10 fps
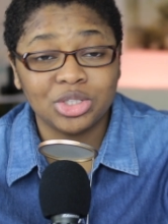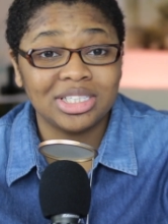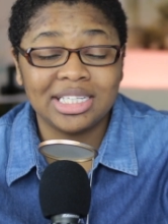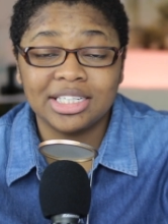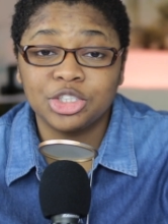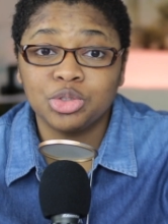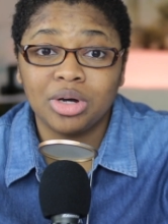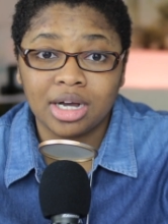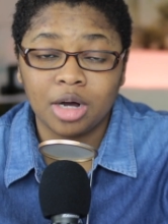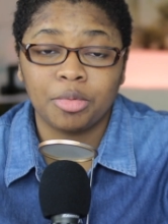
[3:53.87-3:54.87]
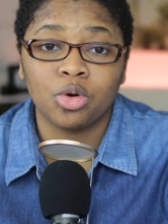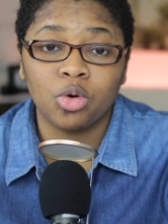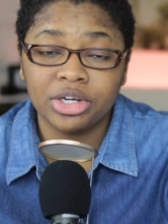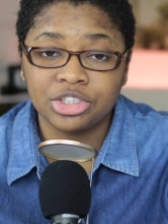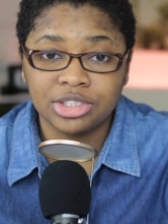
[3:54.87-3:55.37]
So let's get into a couple
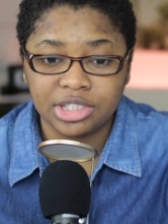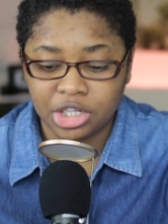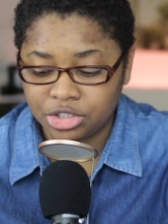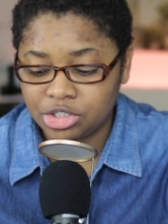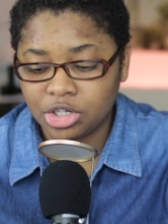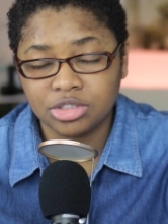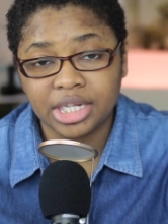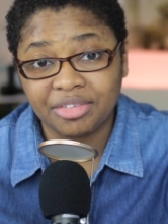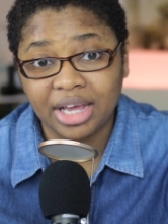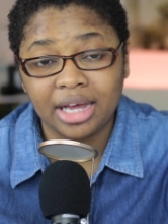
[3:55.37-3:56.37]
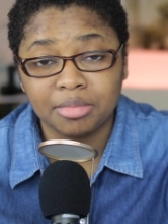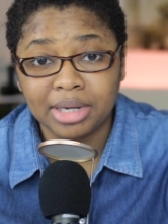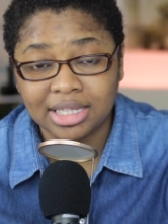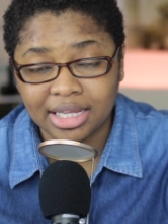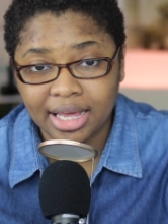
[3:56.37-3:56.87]
questions and concerns that I've gotten
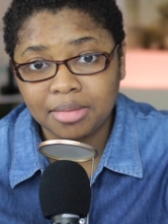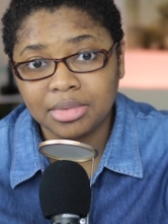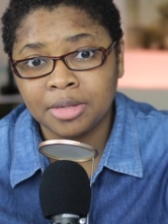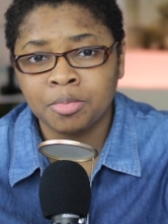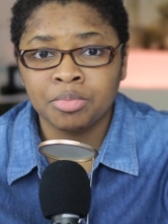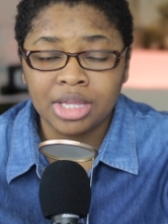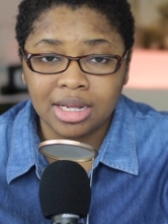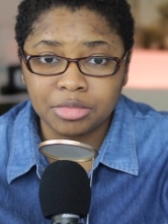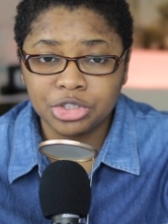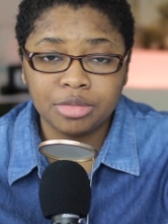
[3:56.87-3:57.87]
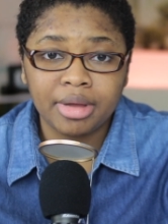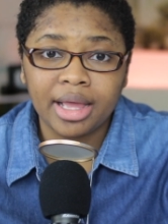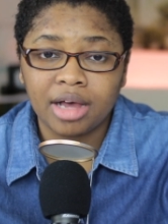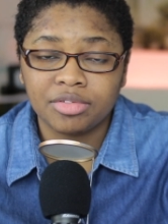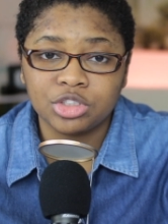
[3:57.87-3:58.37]
about the CamLink, and I'm sure you may
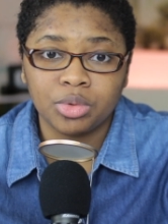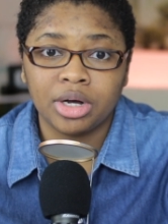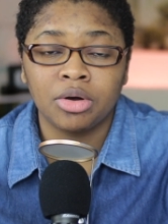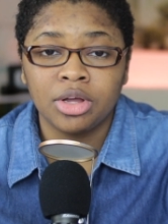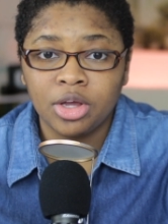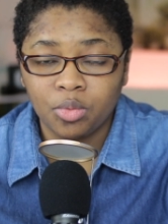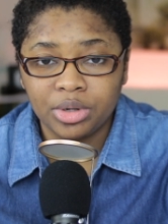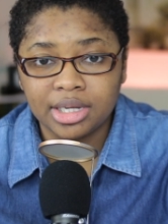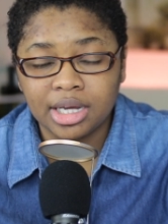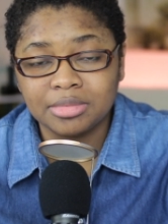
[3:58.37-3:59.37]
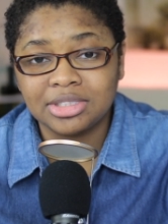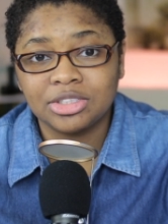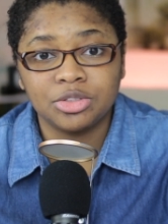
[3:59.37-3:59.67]
have as well when it comes to